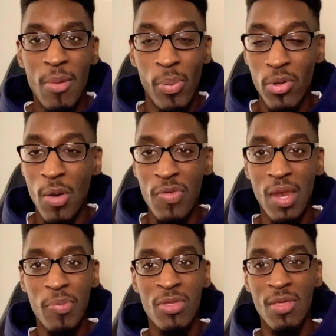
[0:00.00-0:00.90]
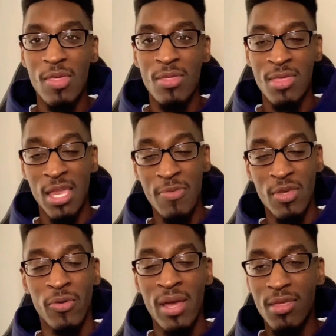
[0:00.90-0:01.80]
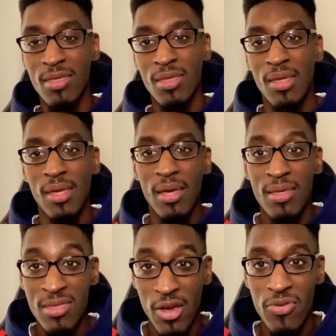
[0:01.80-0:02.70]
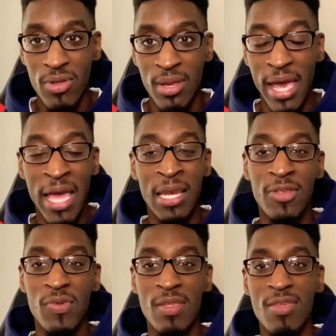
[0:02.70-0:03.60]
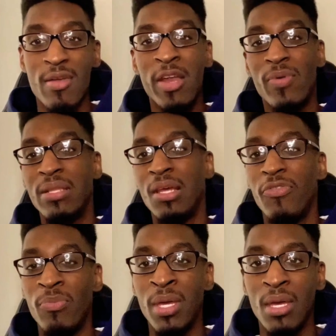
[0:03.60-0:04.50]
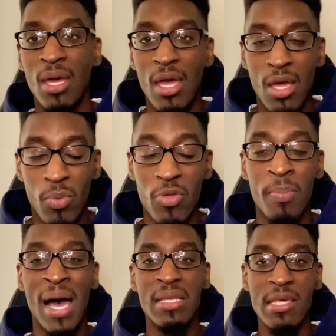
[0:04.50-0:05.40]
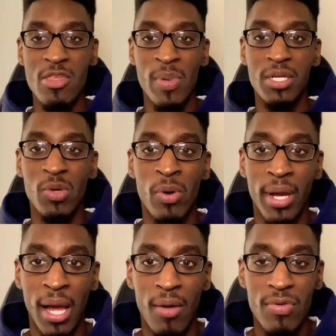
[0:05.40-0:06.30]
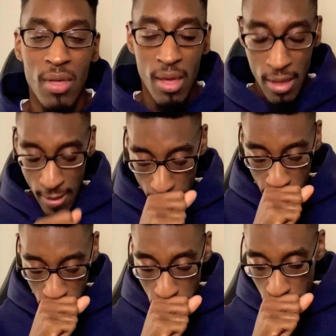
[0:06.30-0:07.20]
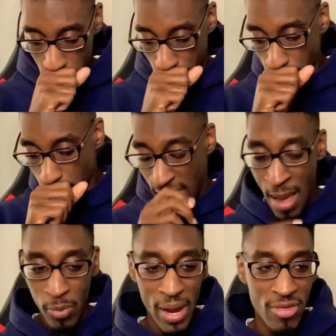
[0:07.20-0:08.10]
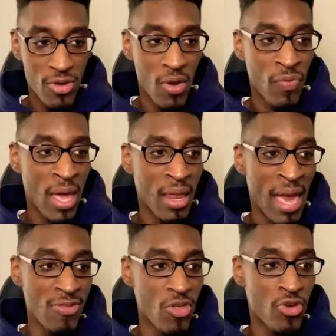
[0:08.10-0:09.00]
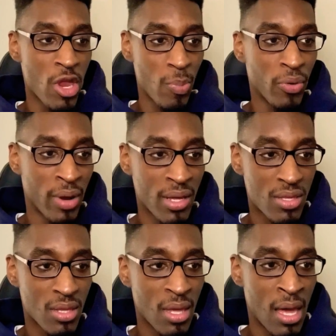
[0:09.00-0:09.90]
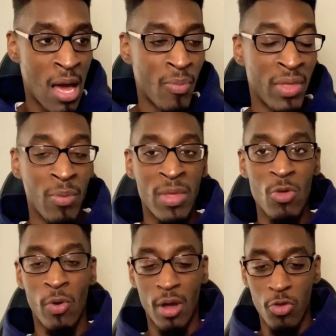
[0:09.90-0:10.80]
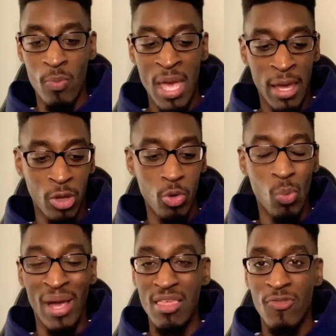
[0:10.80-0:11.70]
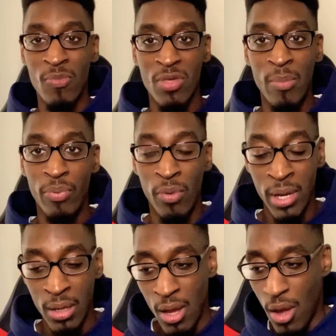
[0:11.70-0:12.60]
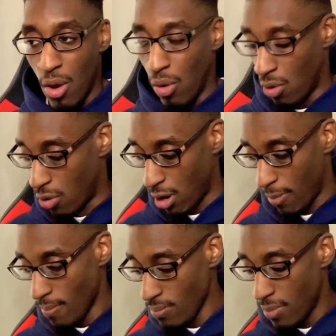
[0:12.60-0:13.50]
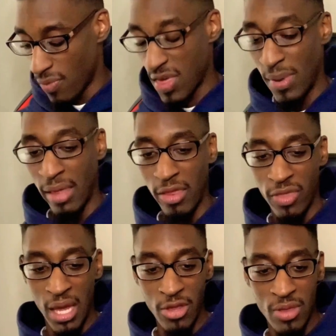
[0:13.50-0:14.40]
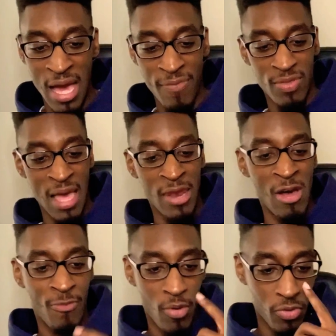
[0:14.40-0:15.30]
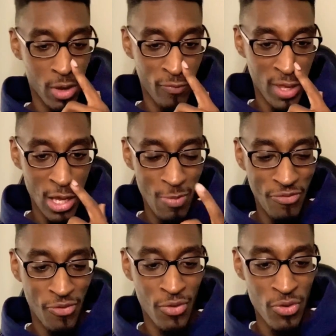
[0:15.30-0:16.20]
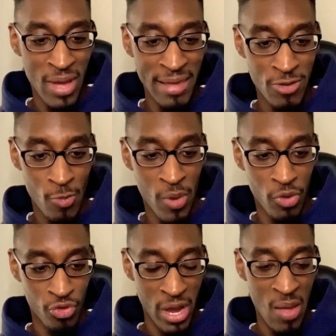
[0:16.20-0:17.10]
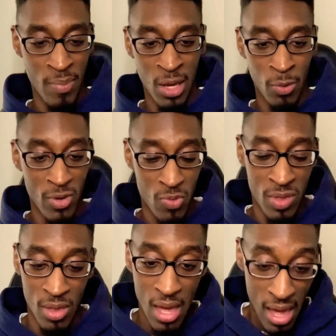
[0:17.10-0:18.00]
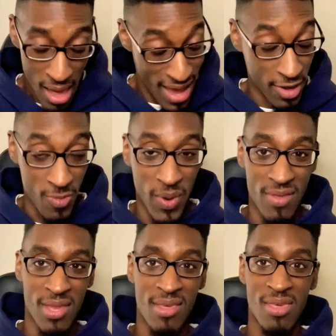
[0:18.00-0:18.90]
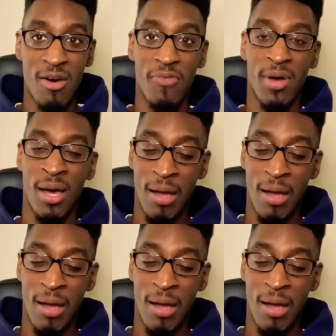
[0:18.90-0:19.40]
Push-ups, sit-ups, and crunches. Seriously. It literally just started right there for me with my disability workouts. I'm quite certain that as the journey progresses, these workouts may include weights from some point or some other things. I know I've posted a video before. You guys saw me on the treadmill, which was an experience in itself.